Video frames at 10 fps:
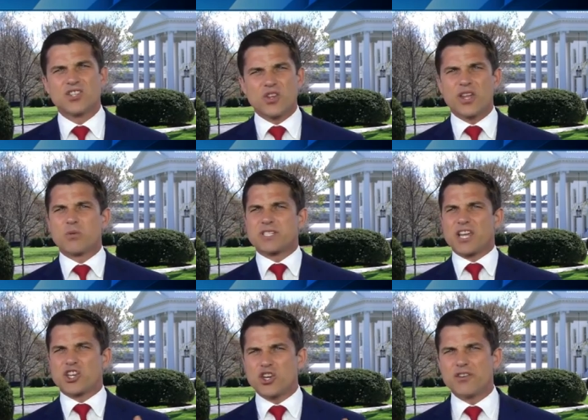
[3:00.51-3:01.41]
So there was
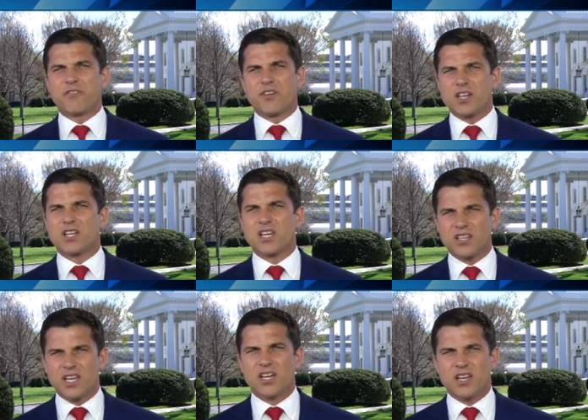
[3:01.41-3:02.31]
a good feeling
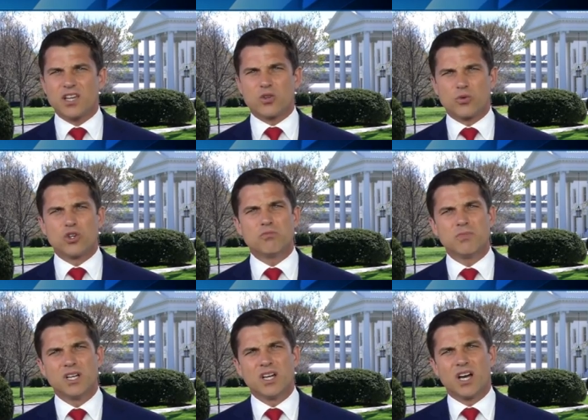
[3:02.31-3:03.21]
in the room.
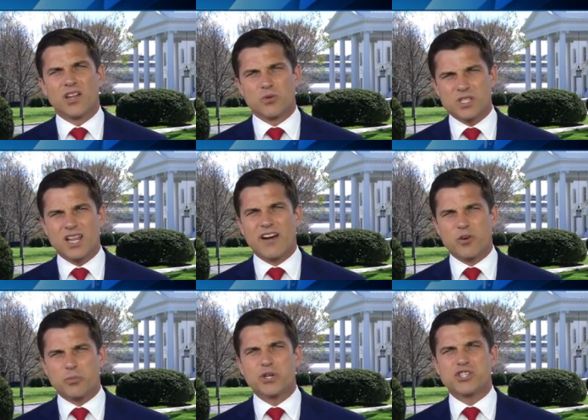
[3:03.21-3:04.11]
Uh, there was a lot of
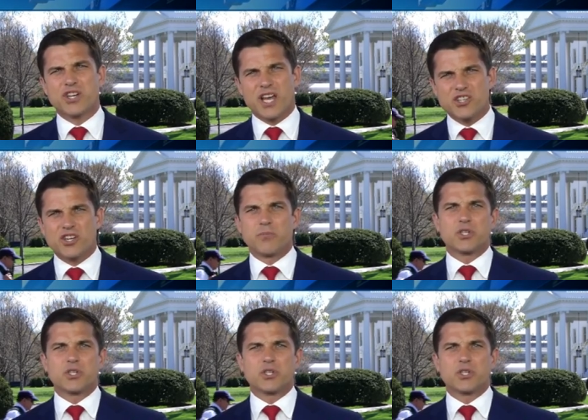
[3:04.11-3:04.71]
appreciation,